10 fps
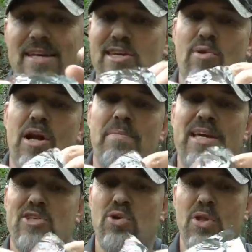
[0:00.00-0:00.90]
You want to
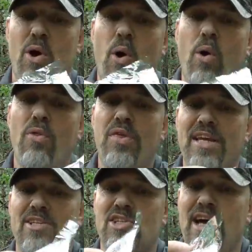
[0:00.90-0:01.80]
make sure the whole
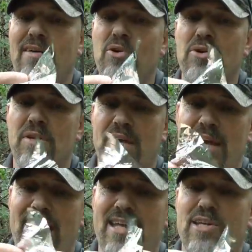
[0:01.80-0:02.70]
thing is covered
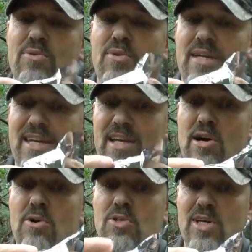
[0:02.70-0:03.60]
and it
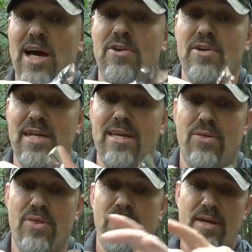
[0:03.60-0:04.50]
goes underneath
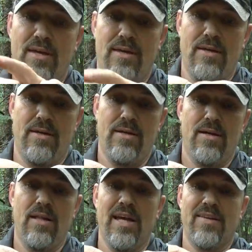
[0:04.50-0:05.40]

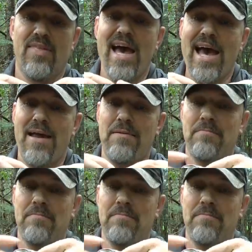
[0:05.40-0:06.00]
like that.